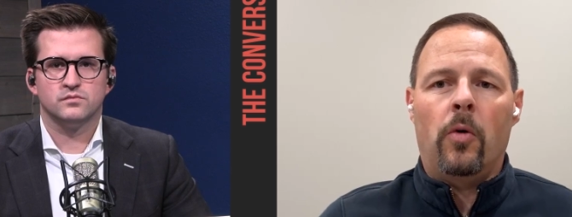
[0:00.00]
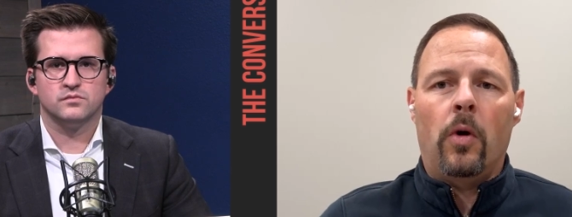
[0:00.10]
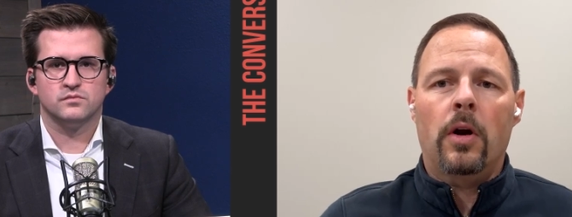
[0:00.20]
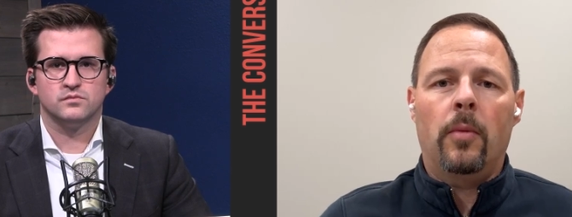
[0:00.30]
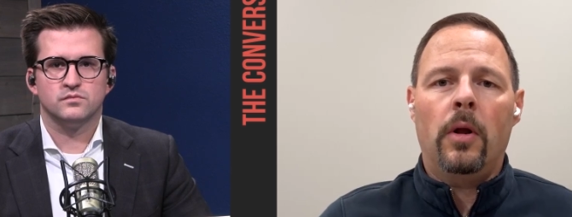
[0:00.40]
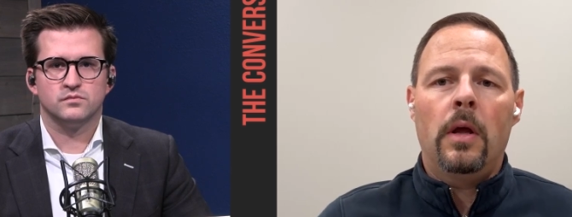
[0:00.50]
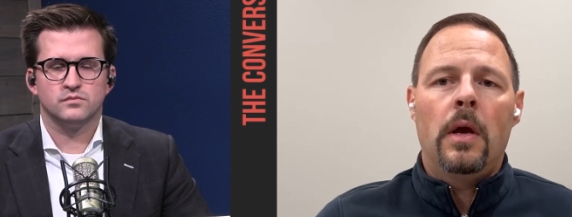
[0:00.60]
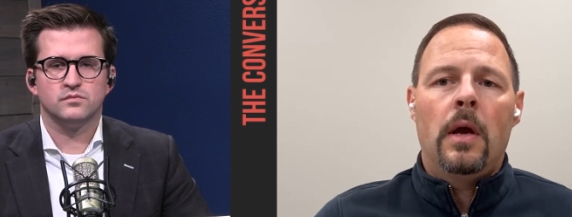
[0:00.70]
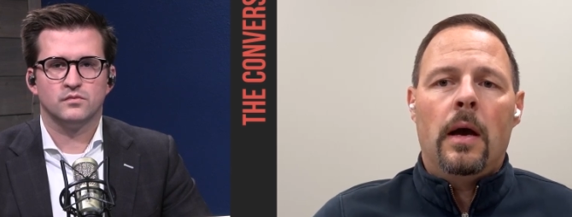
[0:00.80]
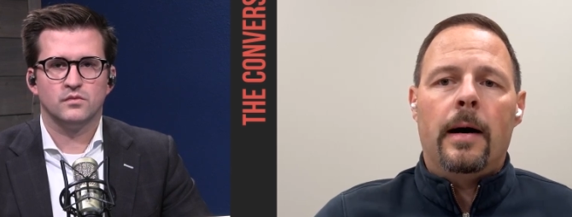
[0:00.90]
Speaker 1: more workable.
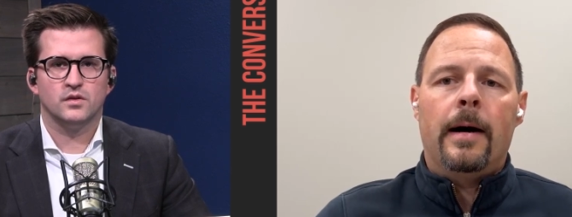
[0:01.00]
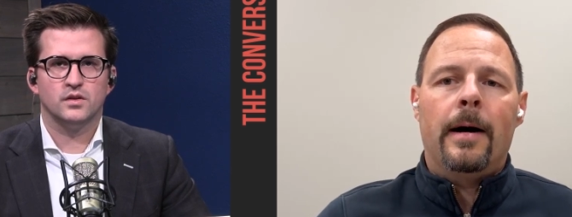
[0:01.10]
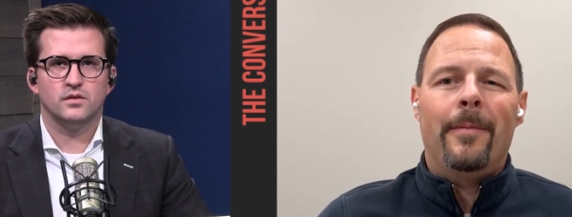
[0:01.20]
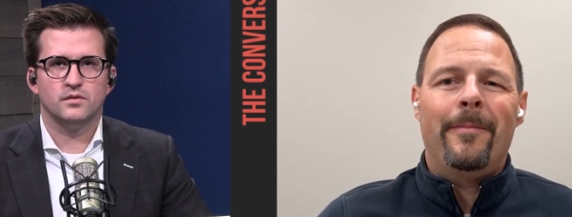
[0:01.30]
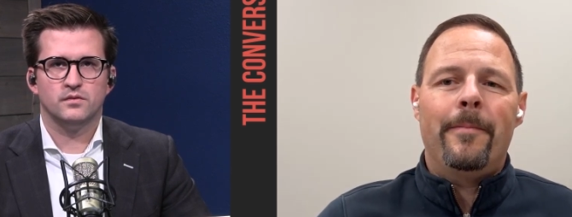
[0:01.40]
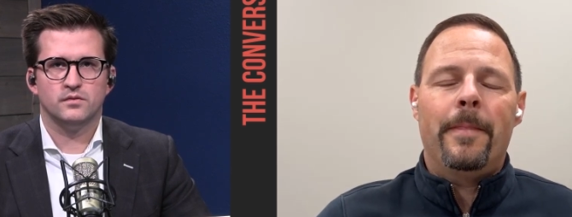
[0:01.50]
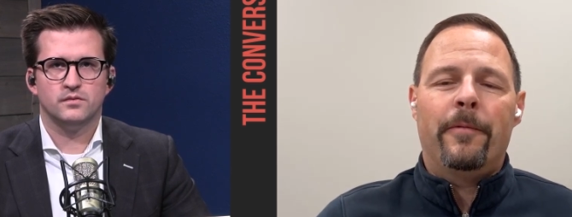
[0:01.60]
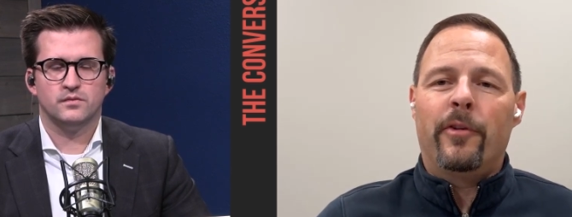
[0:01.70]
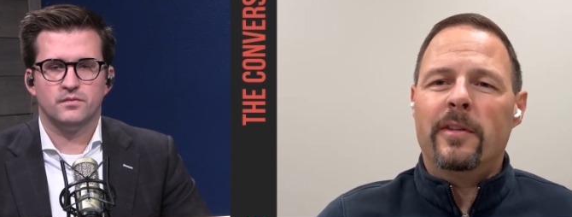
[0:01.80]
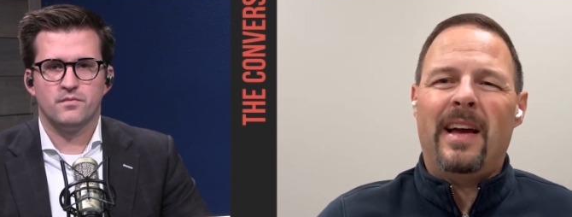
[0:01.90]
Um, the
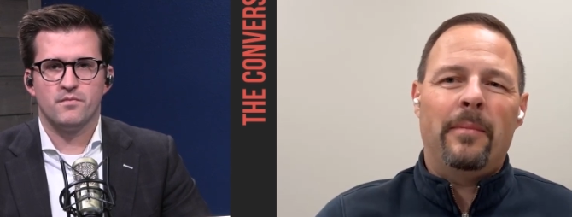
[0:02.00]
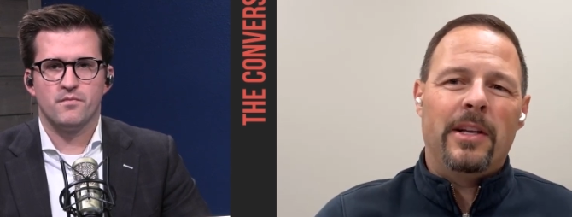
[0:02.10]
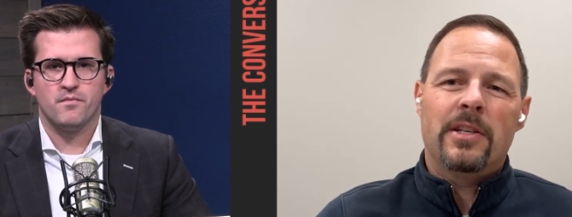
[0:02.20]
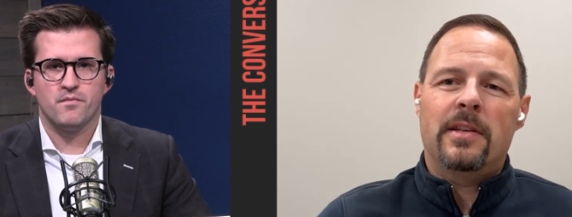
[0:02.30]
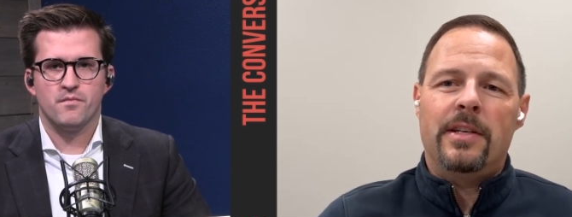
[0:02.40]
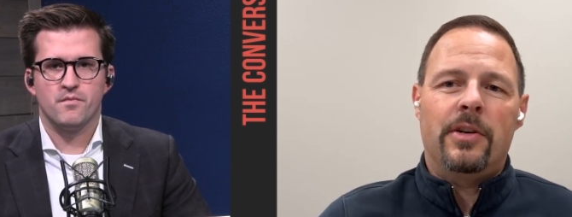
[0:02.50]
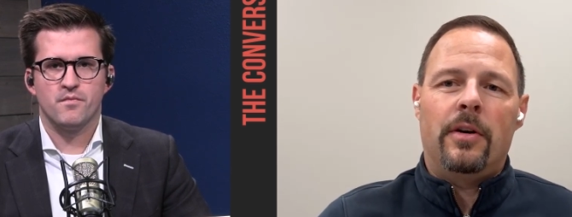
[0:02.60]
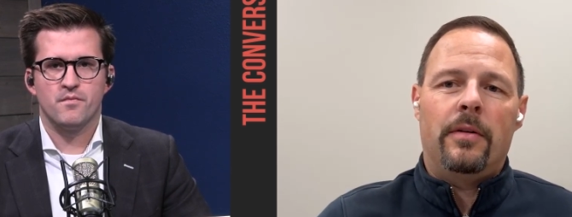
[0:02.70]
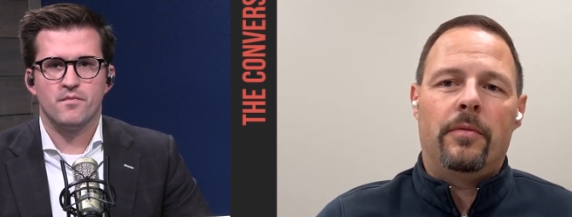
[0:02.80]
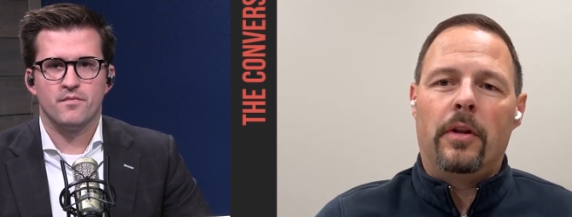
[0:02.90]
full time
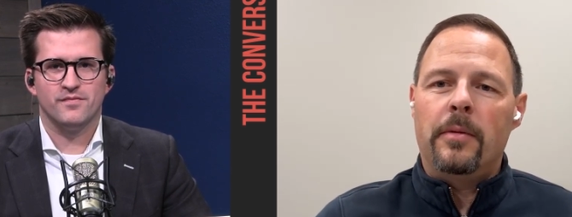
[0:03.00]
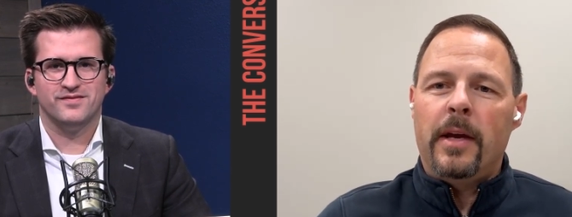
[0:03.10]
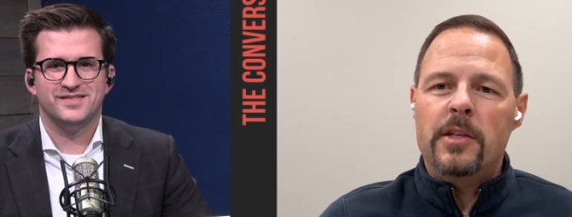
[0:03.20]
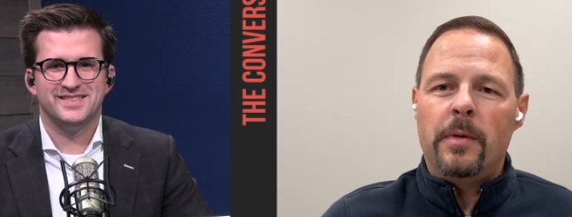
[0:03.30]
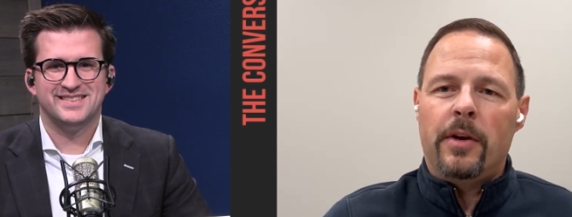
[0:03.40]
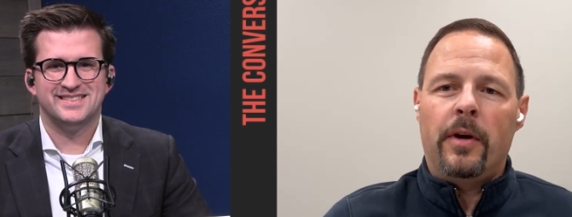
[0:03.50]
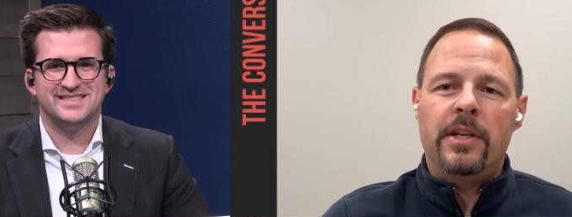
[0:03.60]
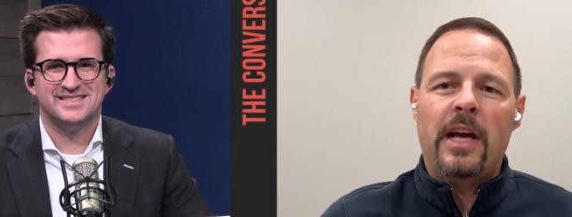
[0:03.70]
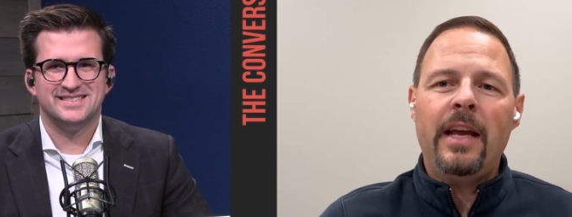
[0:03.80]
legislature really makes me cringe.